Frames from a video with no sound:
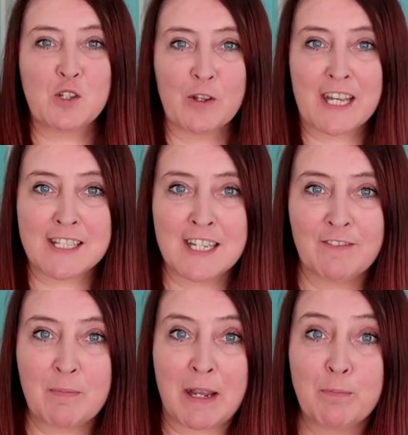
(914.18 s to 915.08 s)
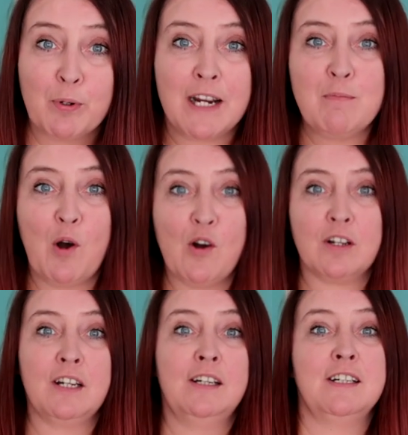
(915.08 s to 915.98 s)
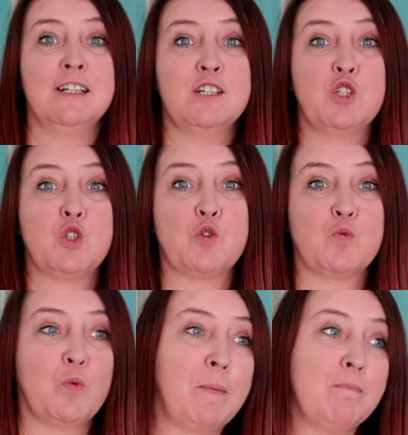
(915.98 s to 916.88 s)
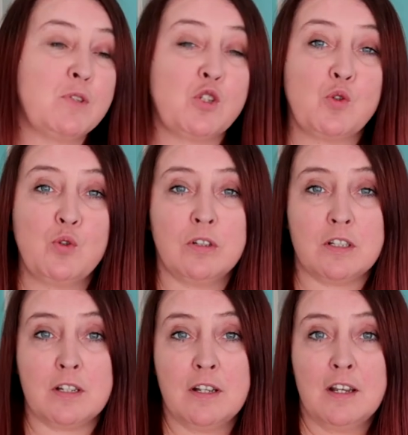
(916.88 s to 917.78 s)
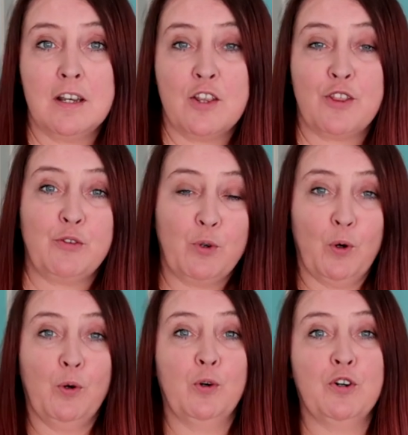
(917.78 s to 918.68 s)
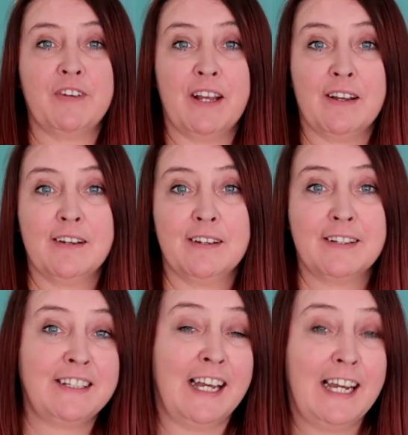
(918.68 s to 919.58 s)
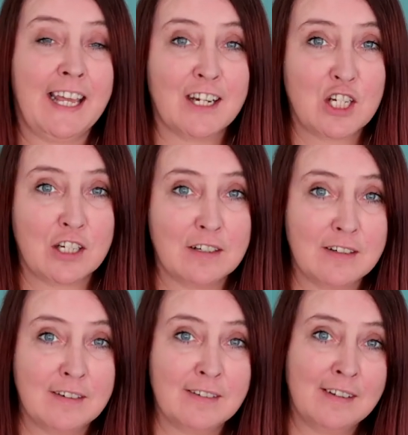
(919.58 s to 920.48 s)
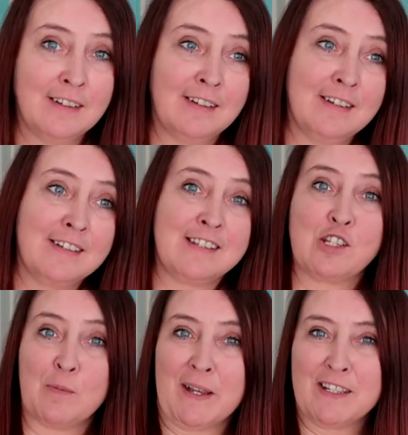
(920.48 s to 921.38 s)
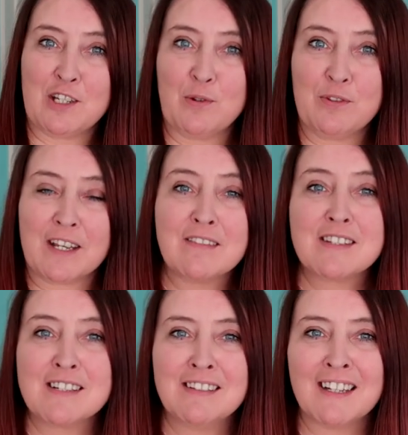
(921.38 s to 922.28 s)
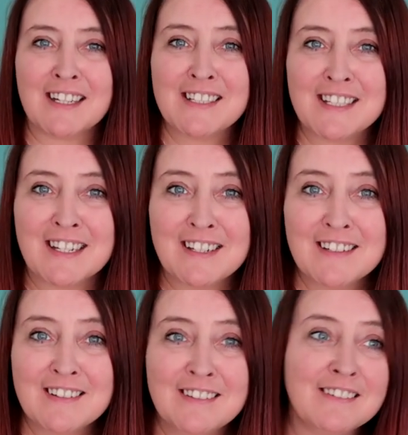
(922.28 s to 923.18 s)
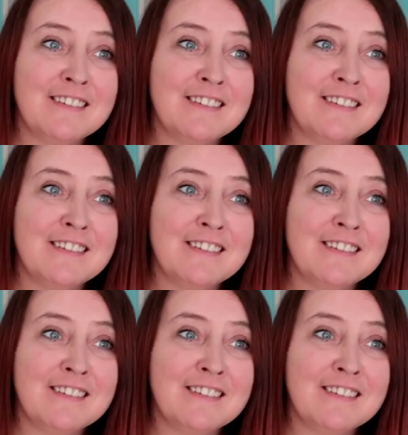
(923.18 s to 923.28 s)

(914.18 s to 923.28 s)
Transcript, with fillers: So that's it for my Primark swimsuit throw over collection summer two thousand nineteen.